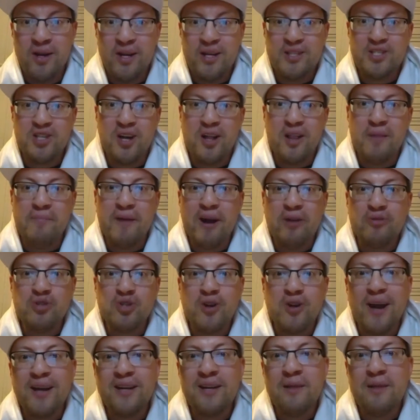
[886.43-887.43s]
It's all about
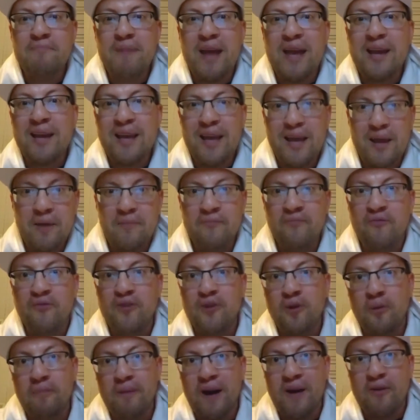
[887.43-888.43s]
trying to make him
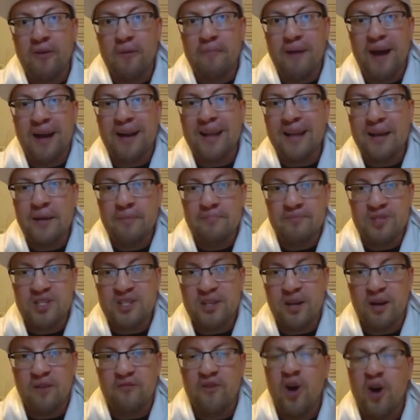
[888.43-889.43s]
feel better about
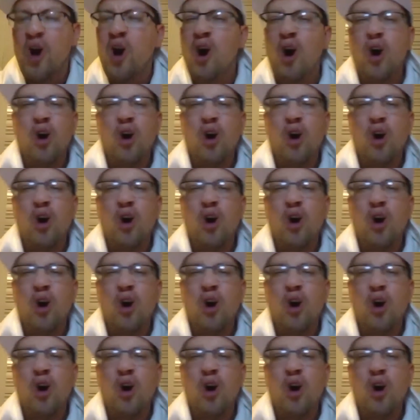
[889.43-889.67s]
himself.